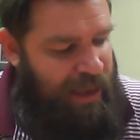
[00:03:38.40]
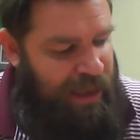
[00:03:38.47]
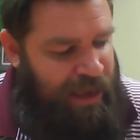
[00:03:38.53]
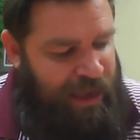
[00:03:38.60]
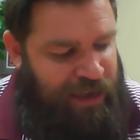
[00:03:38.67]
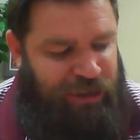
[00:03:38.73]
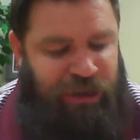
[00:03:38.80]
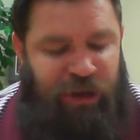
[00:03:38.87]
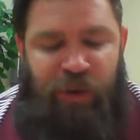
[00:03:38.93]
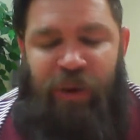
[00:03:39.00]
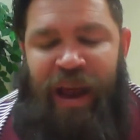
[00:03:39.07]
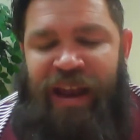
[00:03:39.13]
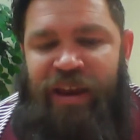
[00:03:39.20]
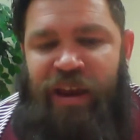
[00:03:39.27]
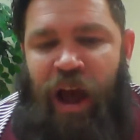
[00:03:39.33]
issue
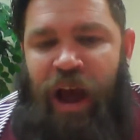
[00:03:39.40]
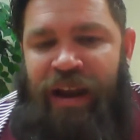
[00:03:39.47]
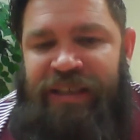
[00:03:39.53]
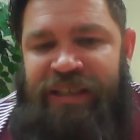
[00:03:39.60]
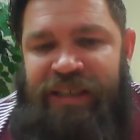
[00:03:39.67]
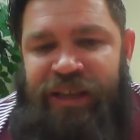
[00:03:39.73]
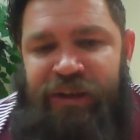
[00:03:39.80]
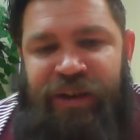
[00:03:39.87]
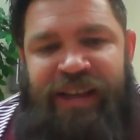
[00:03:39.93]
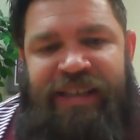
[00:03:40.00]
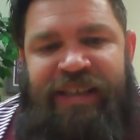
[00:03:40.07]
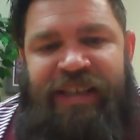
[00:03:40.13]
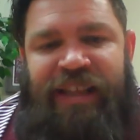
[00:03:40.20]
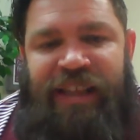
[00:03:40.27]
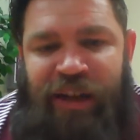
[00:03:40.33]
and not a
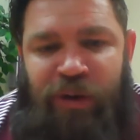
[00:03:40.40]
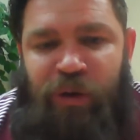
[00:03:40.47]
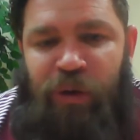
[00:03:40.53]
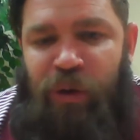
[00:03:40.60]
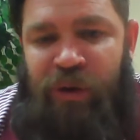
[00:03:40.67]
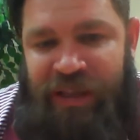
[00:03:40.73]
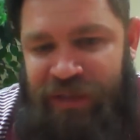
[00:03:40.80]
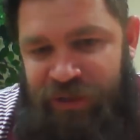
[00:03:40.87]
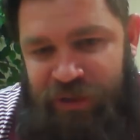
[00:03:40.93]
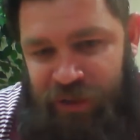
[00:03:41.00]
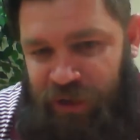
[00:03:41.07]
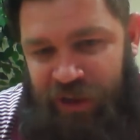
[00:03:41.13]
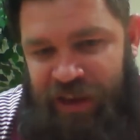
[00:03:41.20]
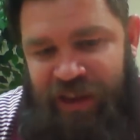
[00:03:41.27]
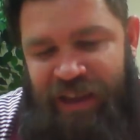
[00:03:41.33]
serious clinical
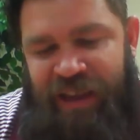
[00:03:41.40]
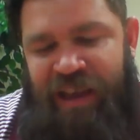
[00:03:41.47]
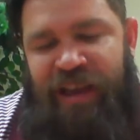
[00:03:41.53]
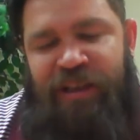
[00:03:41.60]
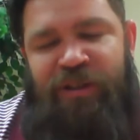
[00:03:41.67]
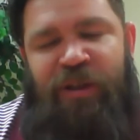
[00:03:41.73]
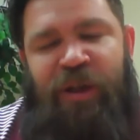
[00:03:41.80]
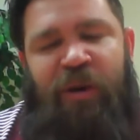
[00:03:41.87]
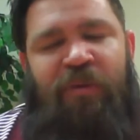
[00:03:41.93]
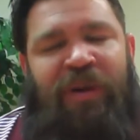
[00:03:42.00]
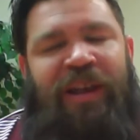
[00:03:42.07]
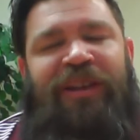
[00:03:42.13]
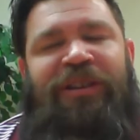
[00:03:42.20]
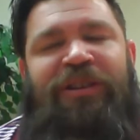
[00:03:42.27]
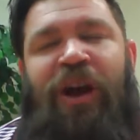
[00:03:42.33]
concern. So
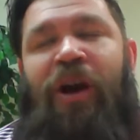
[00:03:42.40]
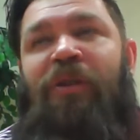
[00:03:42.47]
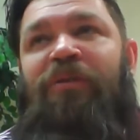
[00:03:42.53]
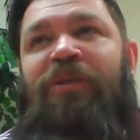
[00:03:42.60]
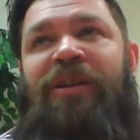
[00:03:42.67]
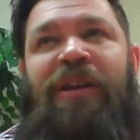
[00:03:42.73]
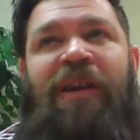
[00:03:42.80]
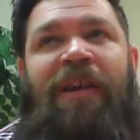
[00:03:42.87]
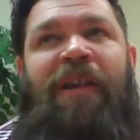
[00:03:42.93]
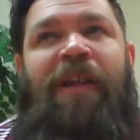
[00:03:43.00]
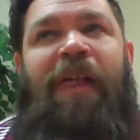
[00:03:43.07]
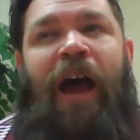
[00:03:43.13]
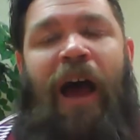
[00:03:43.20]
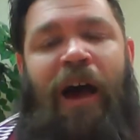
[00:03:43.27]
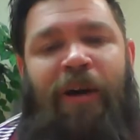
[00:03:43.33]

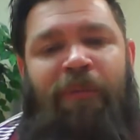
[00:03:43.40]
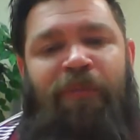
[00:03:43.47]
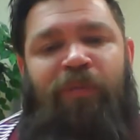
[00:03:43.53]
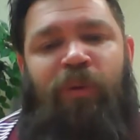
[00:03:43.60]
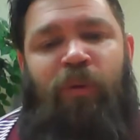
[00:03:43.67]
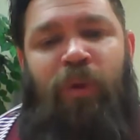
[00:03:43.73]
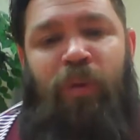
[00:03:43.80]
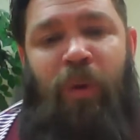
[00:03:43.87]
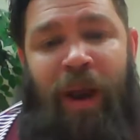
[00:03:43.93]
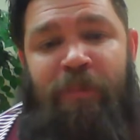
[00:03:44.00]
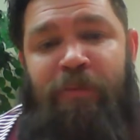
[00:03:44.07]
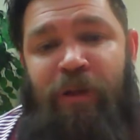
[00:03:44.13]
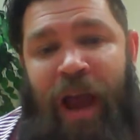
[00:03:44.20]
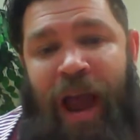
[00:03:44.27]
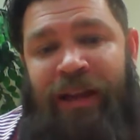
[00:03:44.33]
we
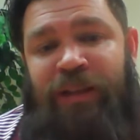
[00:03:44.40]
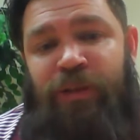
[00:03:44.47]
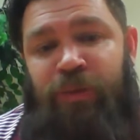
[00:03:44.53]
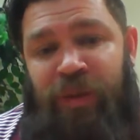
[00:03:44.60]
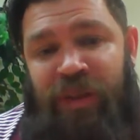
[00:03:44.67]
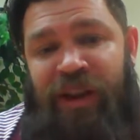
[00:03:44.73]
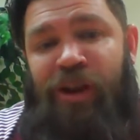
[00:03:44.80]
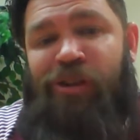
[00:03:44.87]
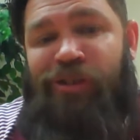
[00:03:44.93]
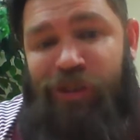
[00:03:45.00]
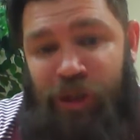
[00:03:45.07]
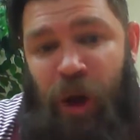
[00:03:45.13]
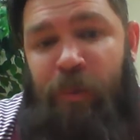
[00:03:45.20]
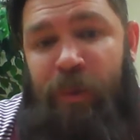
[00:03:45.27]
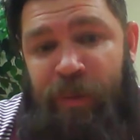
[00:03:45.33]
want to practice within our
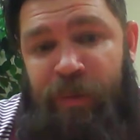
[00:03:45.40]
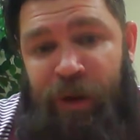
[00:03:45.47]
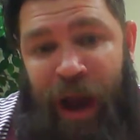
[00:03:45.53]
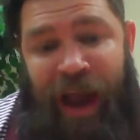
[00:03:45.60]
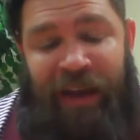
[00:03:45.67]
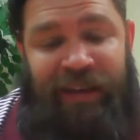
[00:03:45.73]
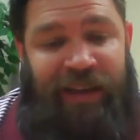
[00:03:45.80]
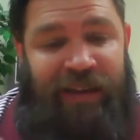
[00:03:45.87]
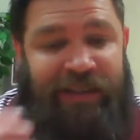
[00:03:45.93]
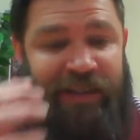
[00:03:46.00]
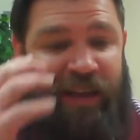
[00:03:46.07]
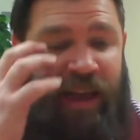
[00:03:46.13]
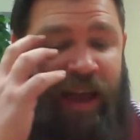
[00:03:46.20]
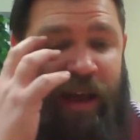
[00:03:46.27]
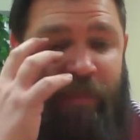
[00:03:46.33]
scope of
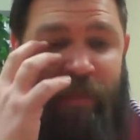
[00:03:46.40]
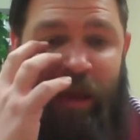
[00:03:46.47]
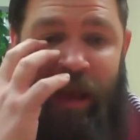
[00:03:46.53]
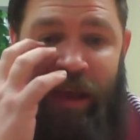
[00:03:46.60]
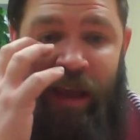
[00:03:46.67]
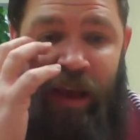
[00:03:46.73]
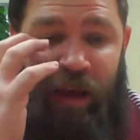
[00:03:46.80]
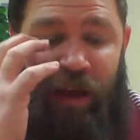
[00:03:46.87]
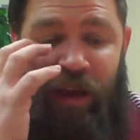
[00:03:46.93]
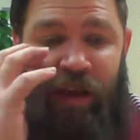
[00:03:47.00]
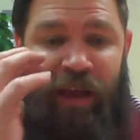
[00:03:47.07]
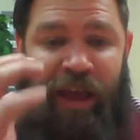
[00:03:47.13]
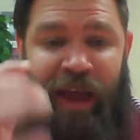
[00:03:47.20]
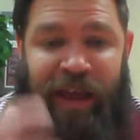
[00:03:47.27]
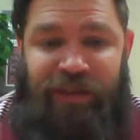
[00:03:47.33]
practice
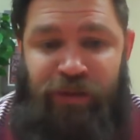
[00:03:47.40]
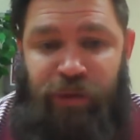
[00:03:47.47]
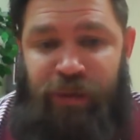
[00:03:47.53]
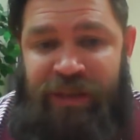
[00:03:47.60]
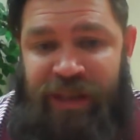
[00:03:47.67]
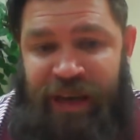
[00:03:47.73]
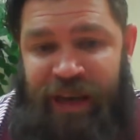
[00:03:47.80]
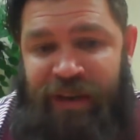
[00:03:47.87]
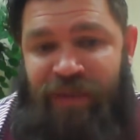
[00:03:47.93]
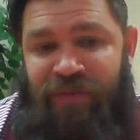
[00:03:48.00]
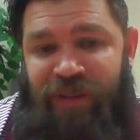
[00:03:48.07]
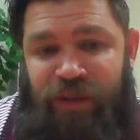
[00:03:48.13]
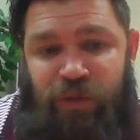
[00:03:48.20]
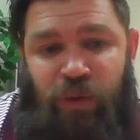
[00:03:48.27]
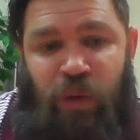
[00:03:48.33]
as you as an
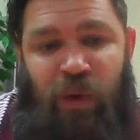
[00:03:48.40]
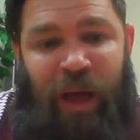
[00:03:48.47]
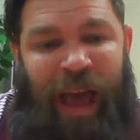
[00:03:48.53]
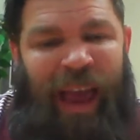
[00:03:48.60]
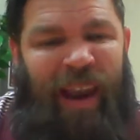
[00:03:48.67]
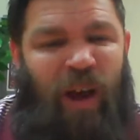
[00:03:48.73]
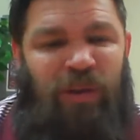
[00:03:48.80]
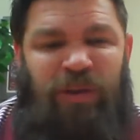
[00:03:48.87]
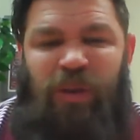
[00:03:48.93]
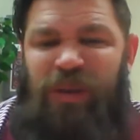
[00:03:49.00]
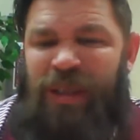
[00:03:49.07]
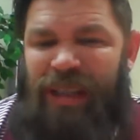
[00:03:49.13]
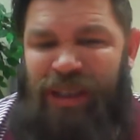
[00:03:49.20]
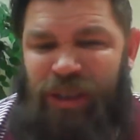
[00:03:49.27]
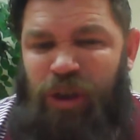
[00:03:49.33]
individual, and also
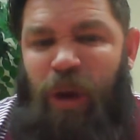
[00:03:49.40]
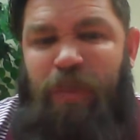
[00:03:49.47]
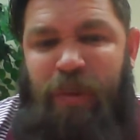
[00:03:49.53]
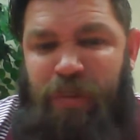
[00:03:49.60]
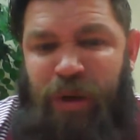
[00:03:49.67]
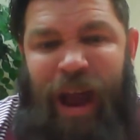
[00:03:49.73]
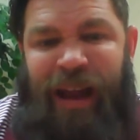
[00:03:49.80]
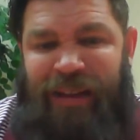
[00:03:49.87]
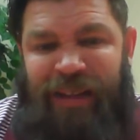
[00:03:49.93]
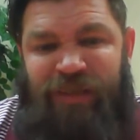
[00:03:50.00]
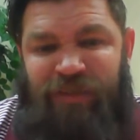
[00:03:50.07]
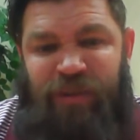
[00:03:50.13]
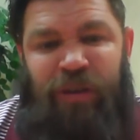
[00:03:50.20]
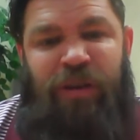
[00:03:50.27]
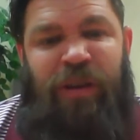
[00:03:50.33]
the scope of practice
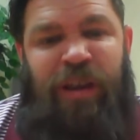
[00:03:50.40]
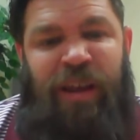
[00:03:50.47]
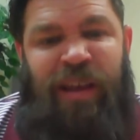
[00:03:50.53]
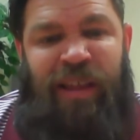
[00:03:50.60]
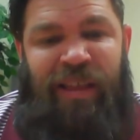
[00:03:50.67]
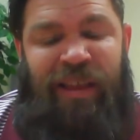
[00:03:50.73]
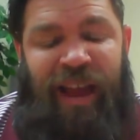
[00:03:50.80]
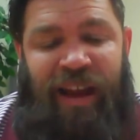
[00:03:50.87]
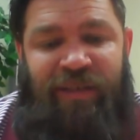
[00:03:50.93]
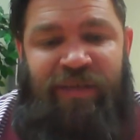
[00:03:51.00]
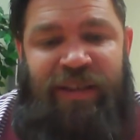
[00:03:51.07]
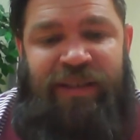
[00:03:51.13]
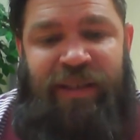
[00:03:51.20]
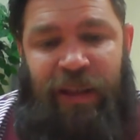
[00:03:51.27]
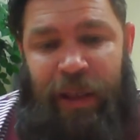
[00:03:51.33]
for kind of
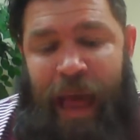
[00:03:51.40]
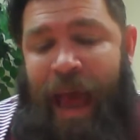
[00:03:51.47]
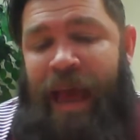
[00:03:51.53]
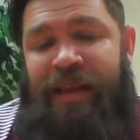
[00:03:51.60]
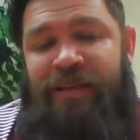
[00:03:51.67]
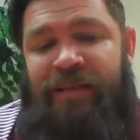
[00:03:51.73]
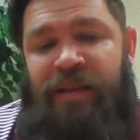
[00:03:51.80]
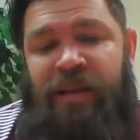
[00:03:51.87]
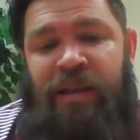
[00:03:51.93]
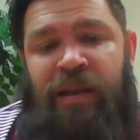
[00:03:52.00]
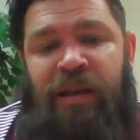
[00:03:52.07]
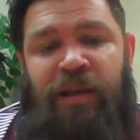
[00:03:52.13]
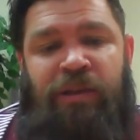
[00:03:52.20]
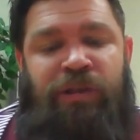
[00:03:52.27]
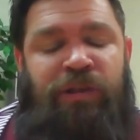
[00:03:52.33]
this class.
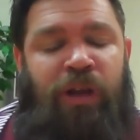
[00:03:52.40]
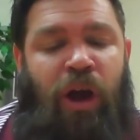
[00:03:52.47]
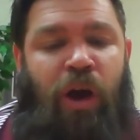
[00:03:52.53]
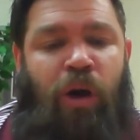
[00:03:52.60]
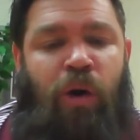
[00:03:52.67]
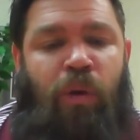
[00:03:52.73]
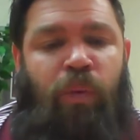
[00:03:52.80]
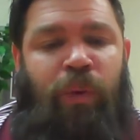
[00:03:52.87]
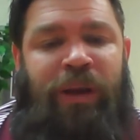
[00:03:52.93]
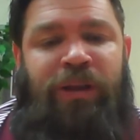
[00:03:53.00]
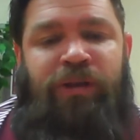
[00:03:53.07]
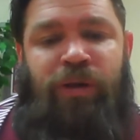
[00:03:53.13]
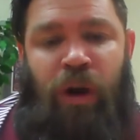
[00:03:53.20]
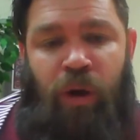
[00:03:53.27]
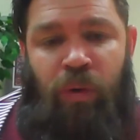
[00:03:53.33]
So we
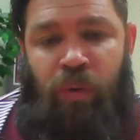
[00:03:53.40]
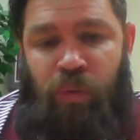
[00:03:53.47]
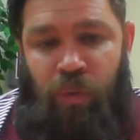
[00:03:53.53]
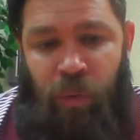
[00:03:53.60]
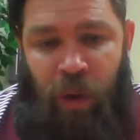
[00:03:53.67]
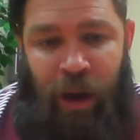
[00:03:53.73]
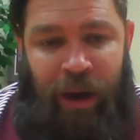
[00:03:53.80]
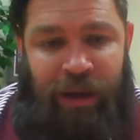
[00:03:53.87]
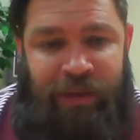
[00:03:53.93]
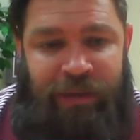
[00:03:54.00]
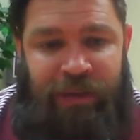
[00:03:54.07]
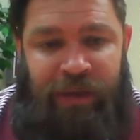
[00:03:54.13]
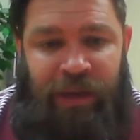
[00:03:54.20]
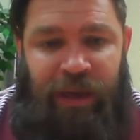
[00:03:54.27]
don't want